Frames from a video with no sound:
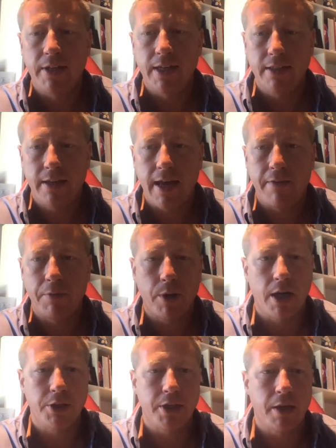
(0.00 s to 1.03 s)
If it doesn't have
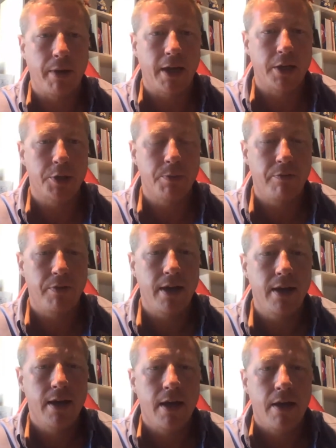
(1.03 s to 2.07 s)
a project management
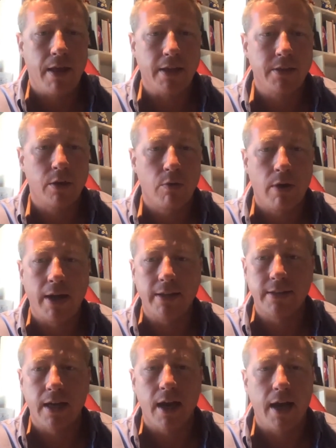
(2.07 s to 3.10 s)
fee, that's a
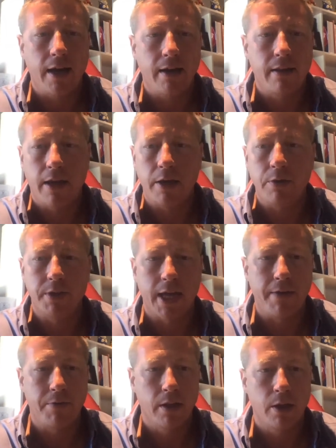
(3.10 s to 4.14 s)
great sign that you
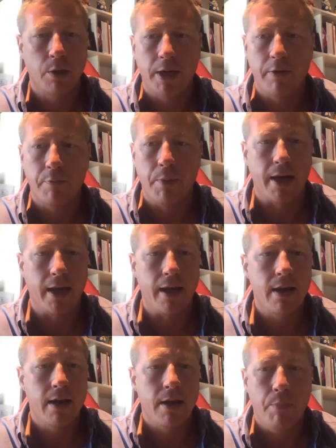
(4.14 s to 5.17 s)
saved a little bit of
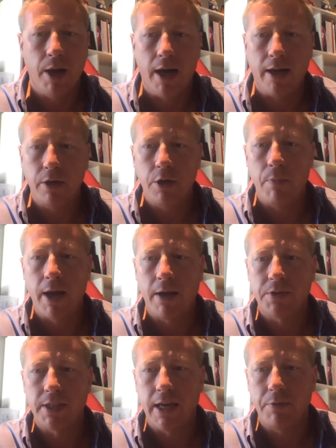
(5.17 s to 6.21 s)
money, but you
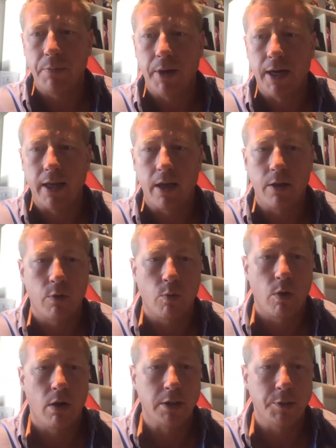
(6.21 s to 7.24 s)
may have saved money in
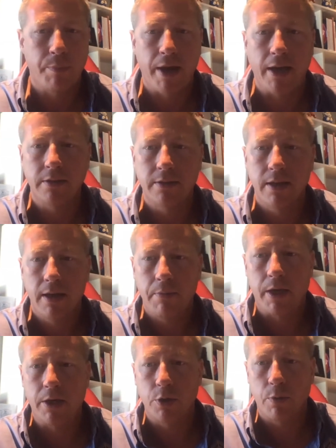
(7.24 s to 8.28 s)
the wrong space,
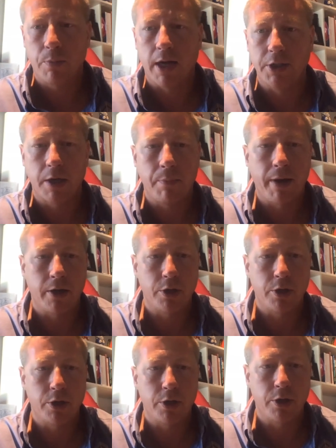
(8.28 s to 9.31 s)
because your project
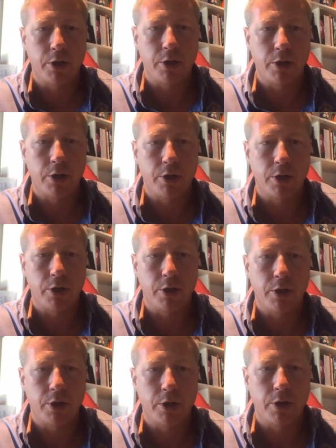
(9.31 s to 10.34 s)
manager is now the
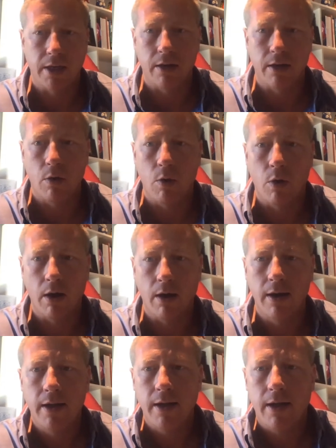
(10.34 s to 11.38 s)
salesperson
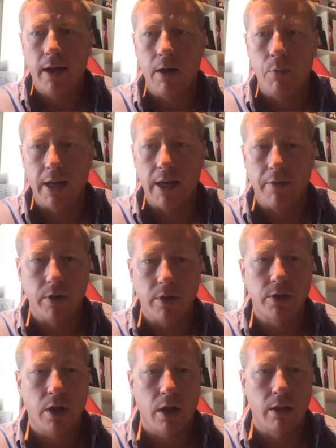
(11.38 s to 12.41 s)
or
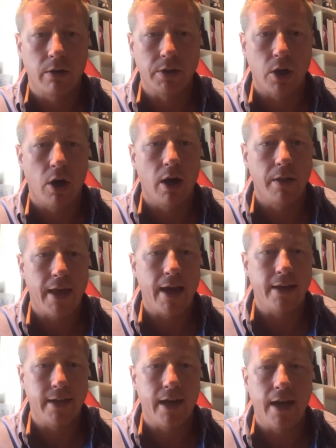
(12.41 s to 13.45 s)
whatever installer is
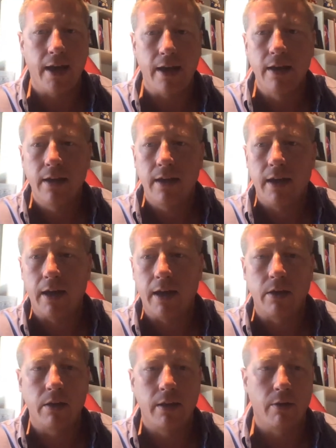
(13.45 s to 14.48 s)
on that day.
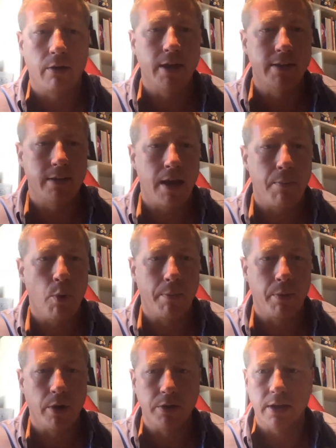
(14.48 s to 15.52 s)
And there isn't a
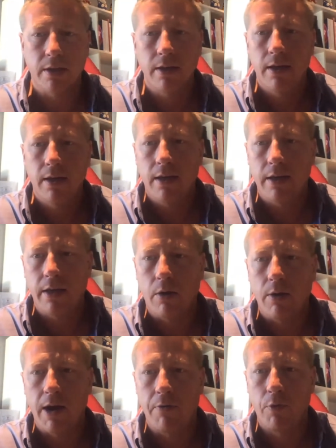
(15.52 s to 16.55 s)
point person.
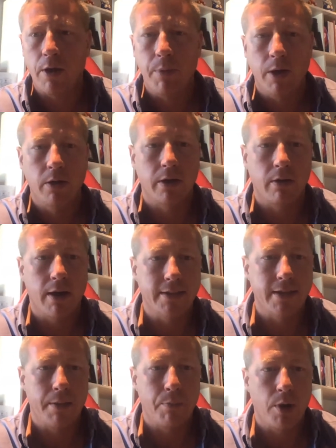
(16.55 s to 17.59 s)
Every
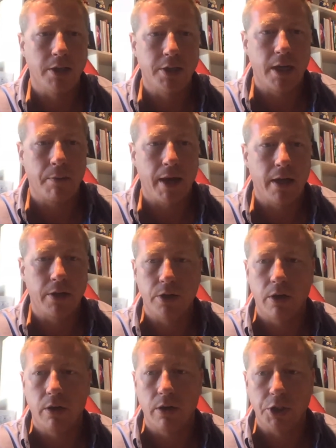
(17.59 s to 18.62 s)
builder has a project
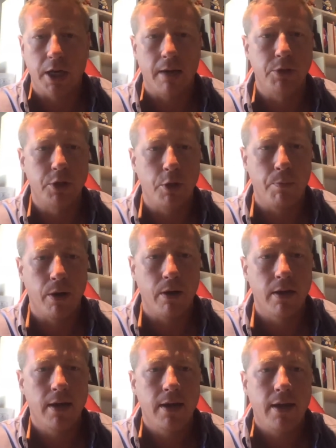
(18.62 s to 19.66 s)
manager, a job
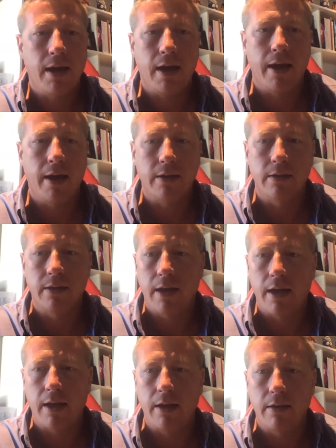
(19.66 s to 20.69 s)
super,
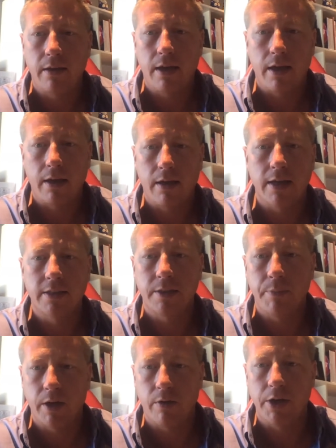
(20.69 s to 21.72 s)
and a
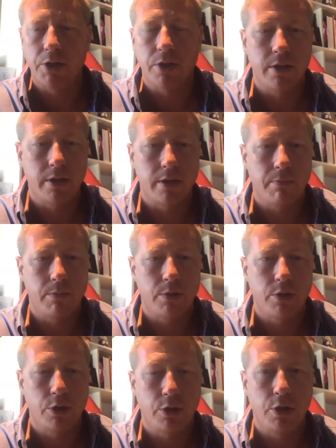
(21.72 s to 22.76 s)
custom integration
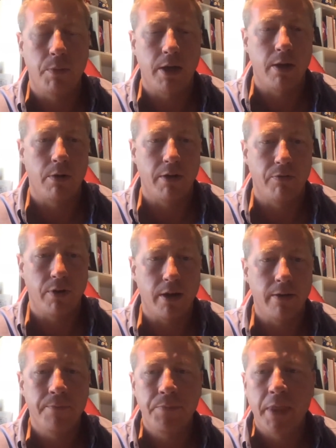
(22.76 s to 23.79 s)
system should be no
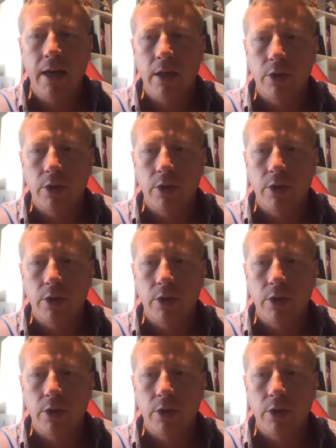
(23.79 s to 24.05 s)
different.